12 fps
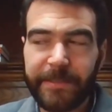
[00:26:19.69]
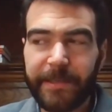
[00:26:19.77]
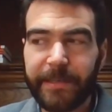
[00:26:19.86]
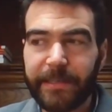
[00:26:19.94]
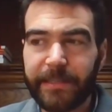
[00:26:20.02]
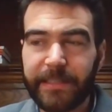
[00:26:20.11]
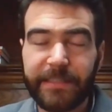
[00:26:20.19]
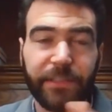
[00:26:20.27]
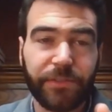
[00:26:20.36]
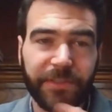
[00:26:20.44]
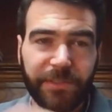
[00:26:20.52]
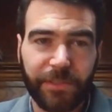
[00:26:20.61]
That's
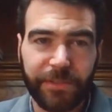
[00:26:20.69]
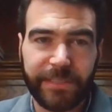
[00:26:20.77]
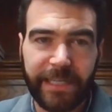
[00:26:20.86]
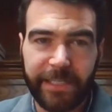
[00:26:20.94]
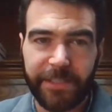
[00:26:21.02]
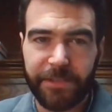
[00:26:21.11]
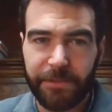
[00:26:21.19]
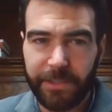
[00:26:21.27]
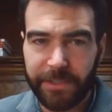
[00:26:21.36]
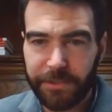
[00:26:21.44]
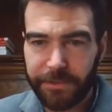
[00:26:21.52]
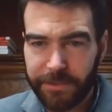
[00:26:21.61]
also another tactic you
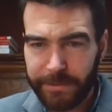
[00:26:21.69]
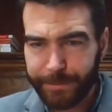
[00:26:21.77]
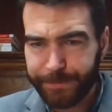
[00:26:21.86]
can use.